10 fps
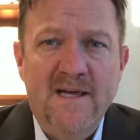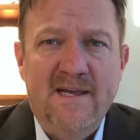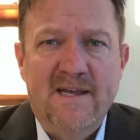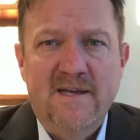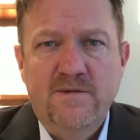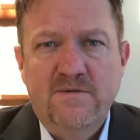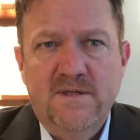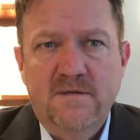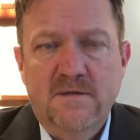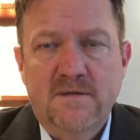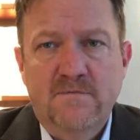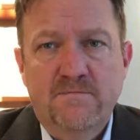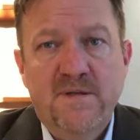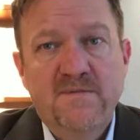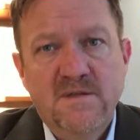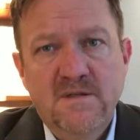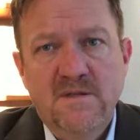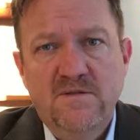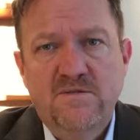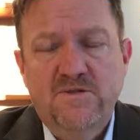and how you can pivot
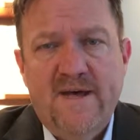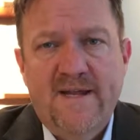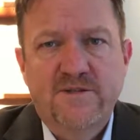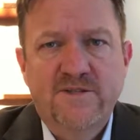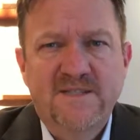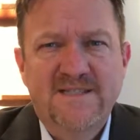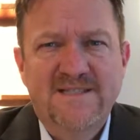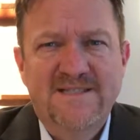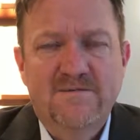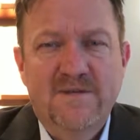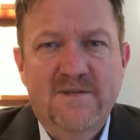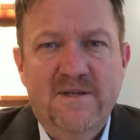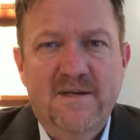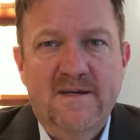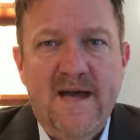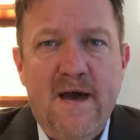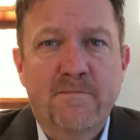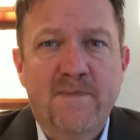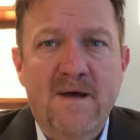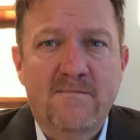in your strategies with
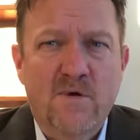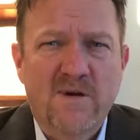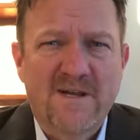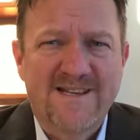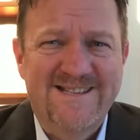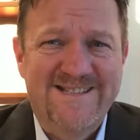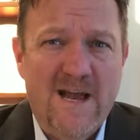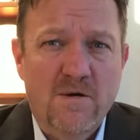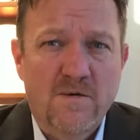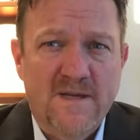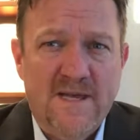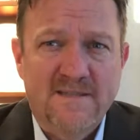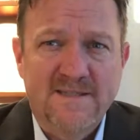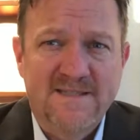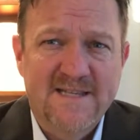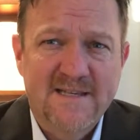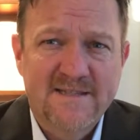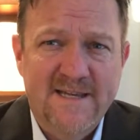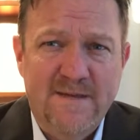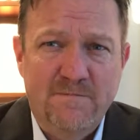outbound marketing and narrow-casted sales
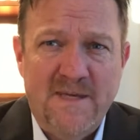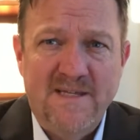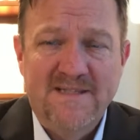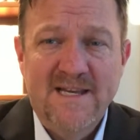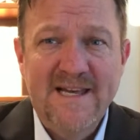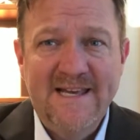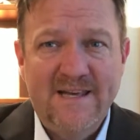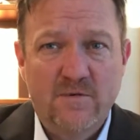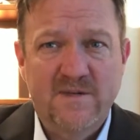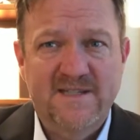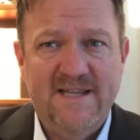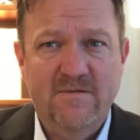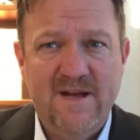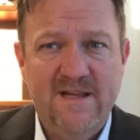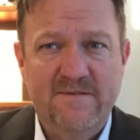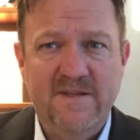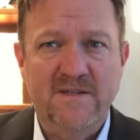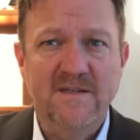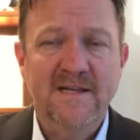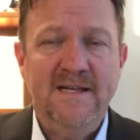campaigns in order to stay relevant.